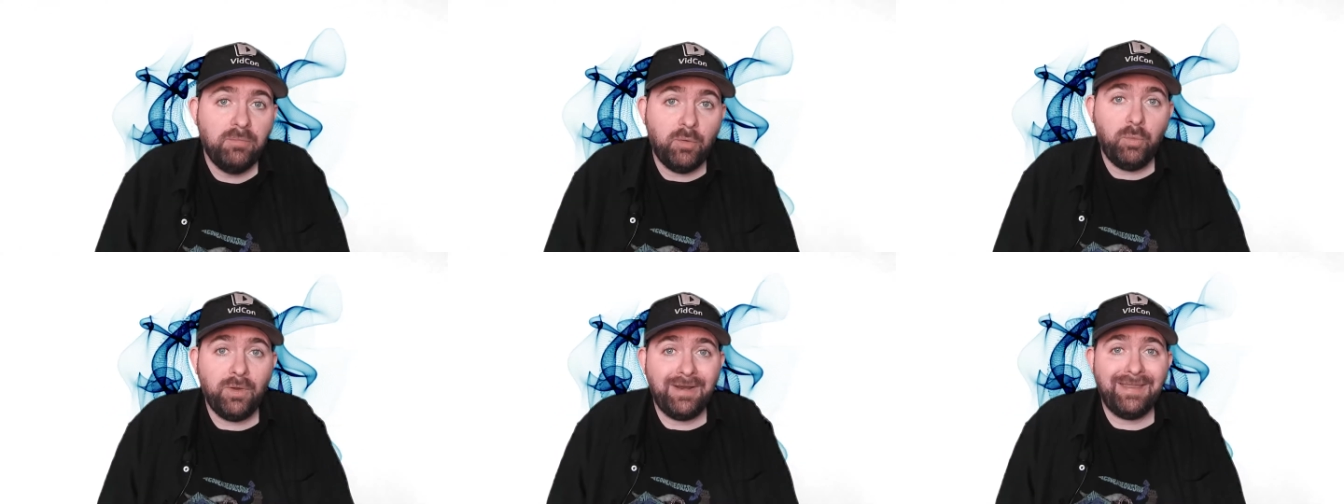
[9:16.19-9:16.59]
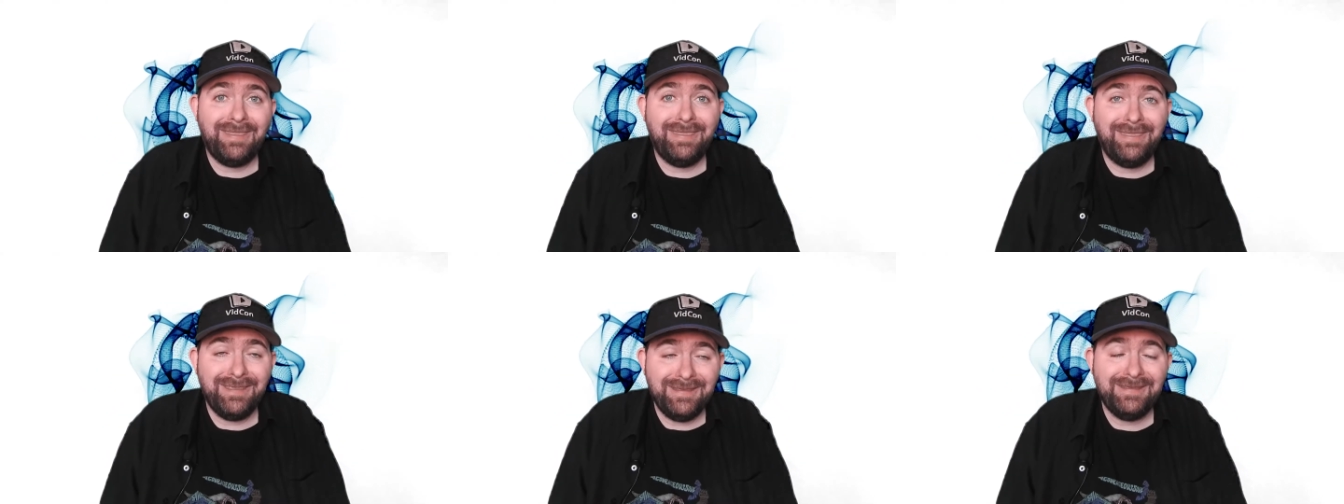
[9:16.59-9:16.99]
But what I
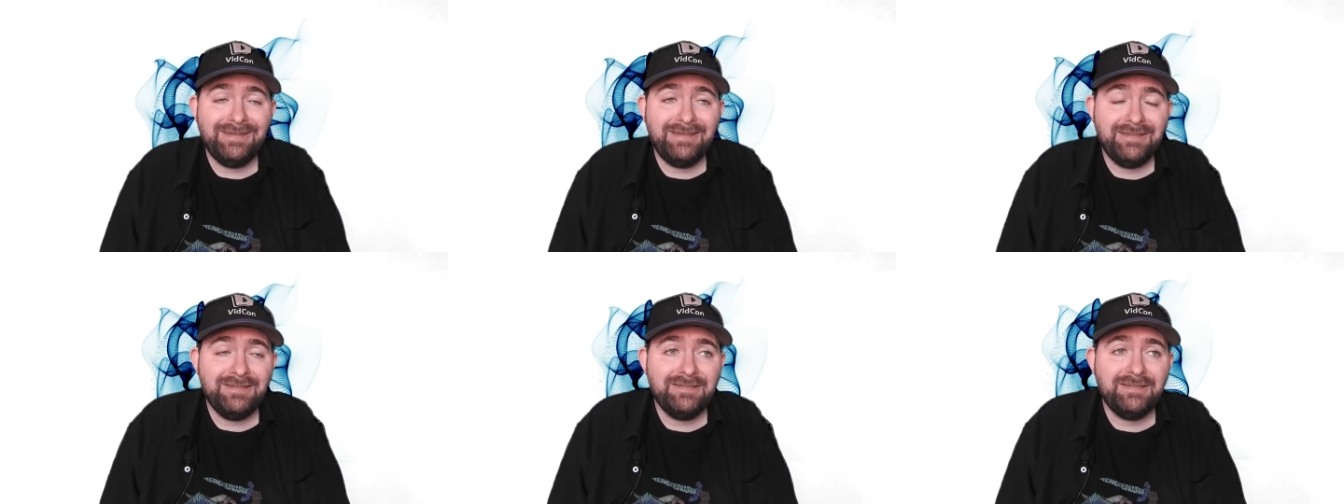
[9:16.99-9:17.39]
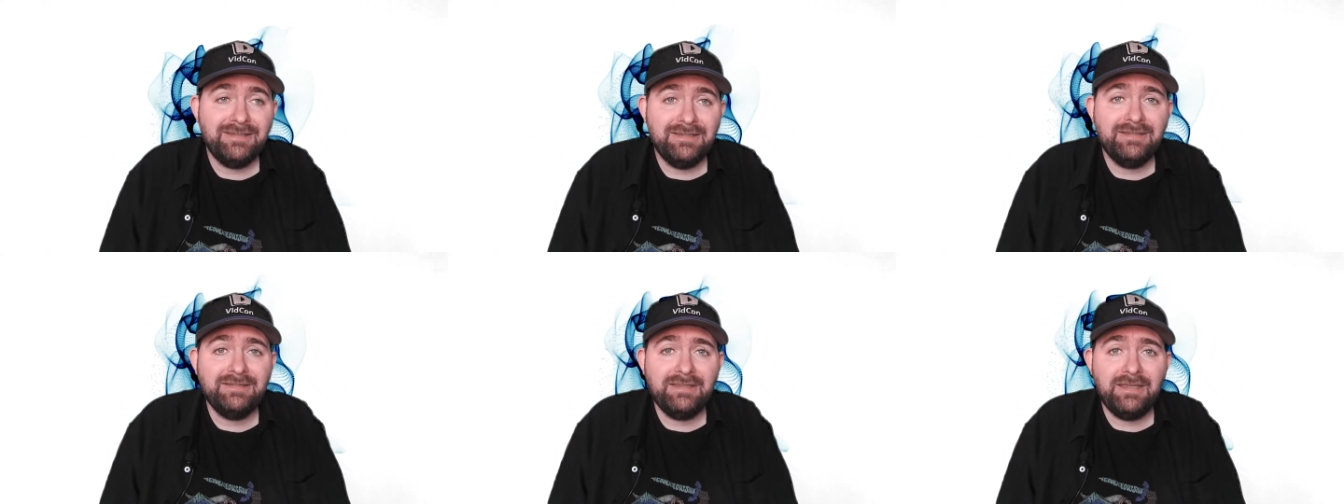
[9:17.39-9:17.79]
think it is,
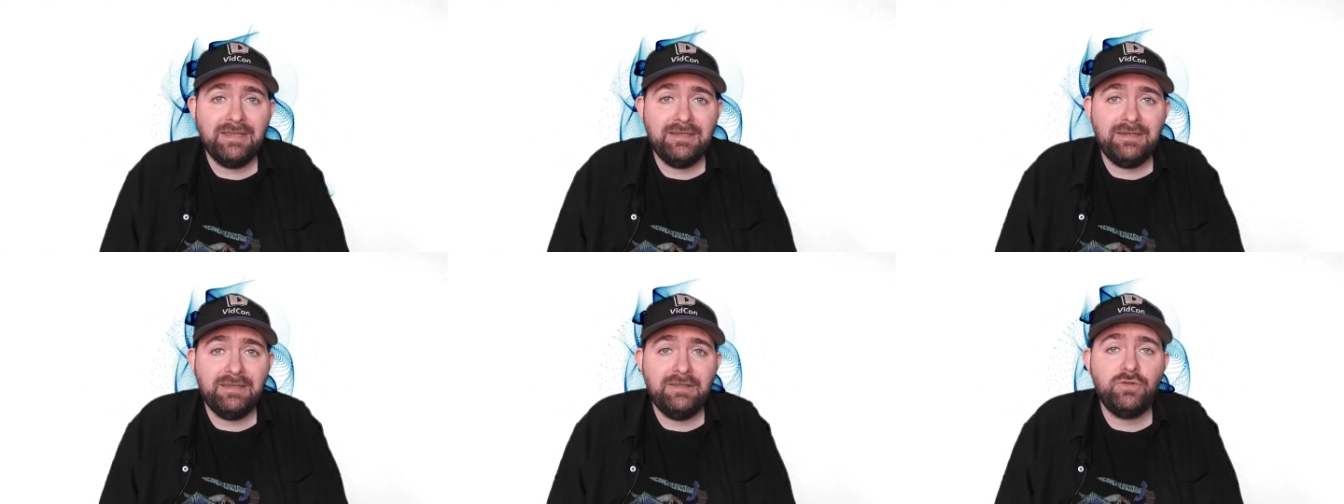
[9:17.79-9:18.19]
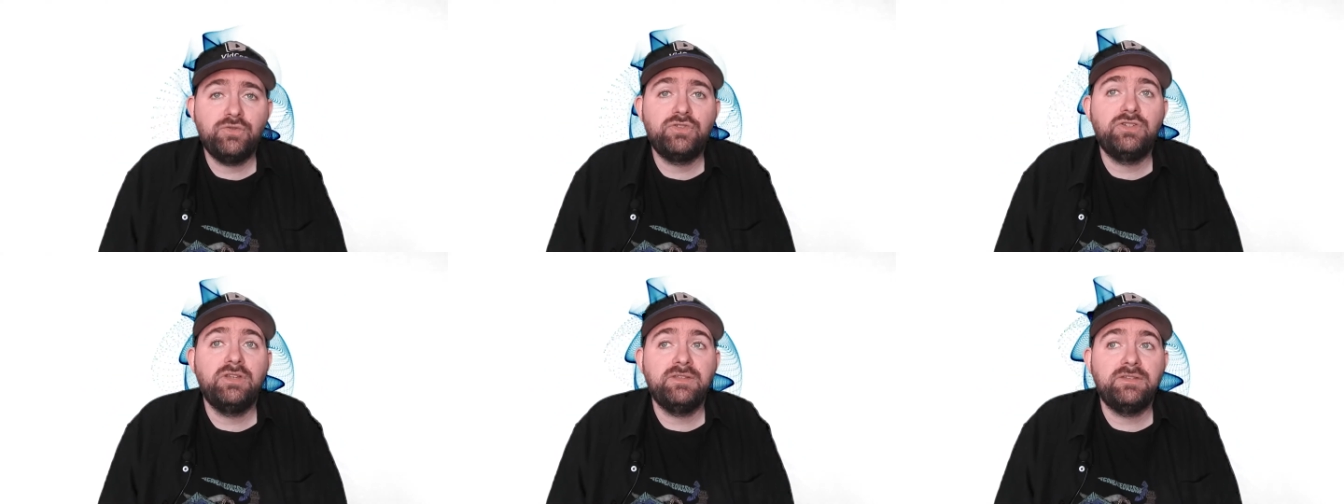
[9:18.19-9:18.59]
is that
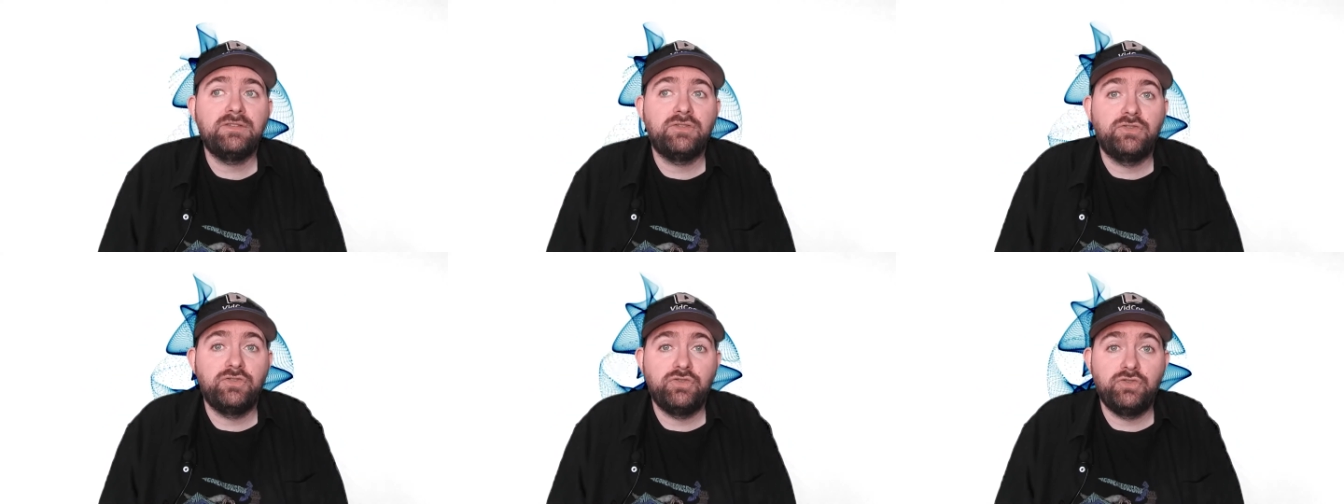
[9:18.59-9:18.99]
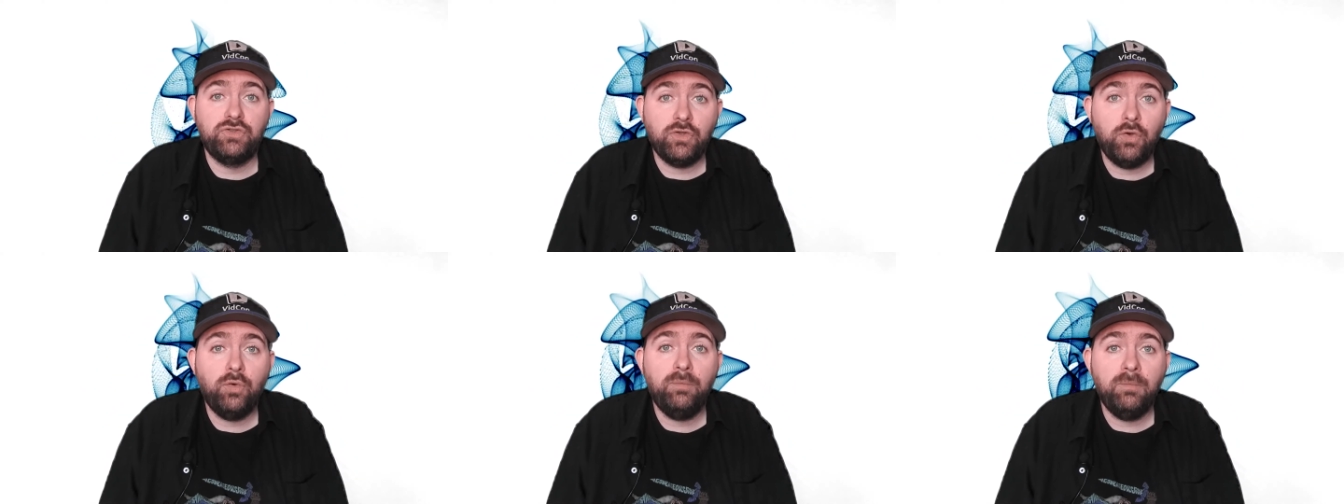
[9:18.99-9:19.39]
there's just
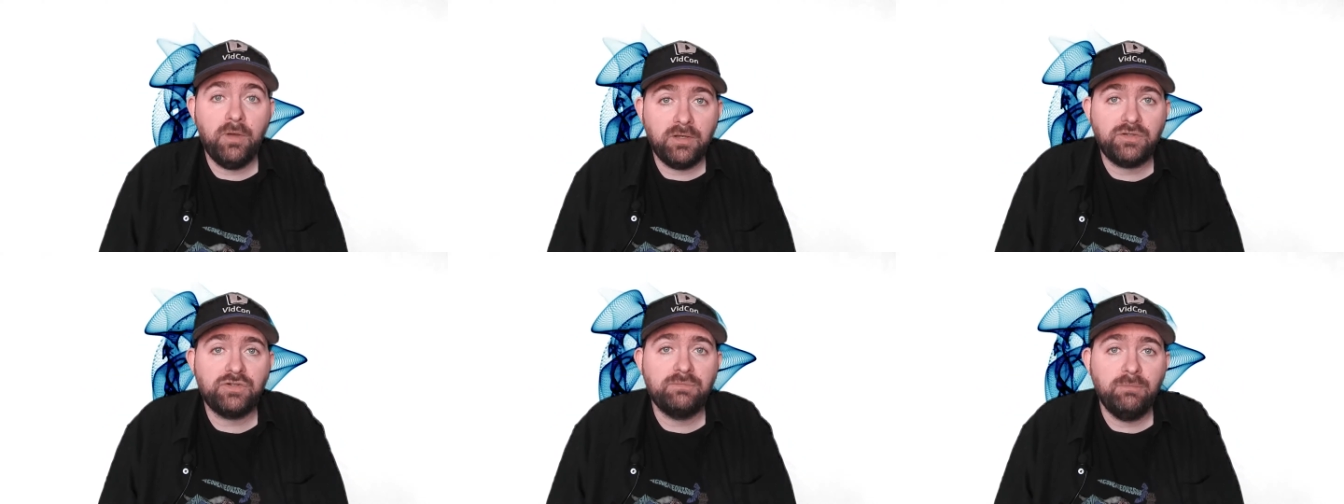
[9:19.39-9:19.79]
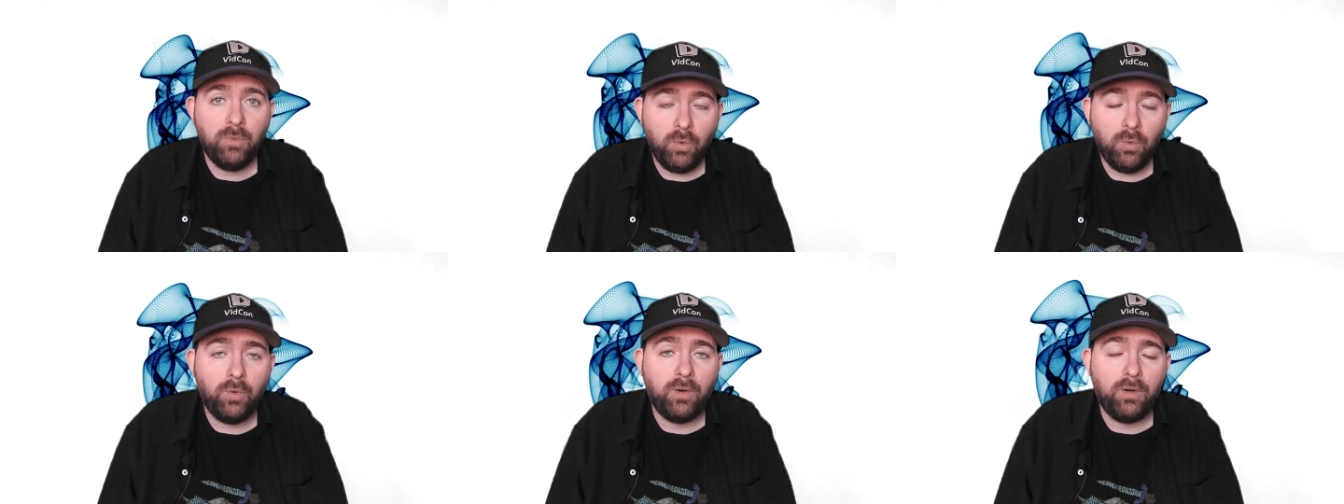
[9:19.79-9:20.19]
so much
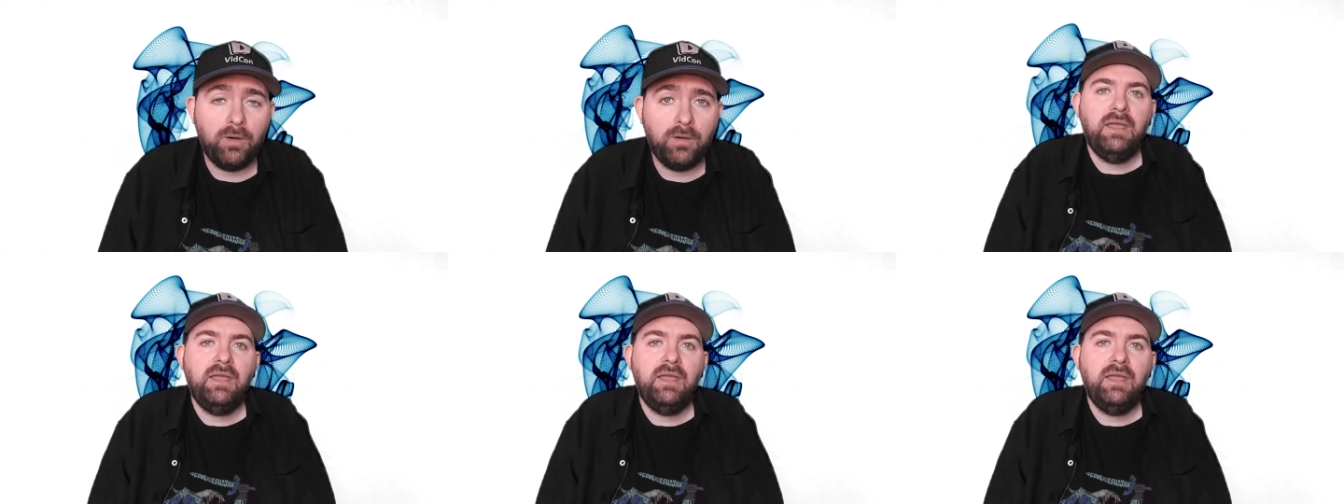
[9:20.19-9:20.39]
more.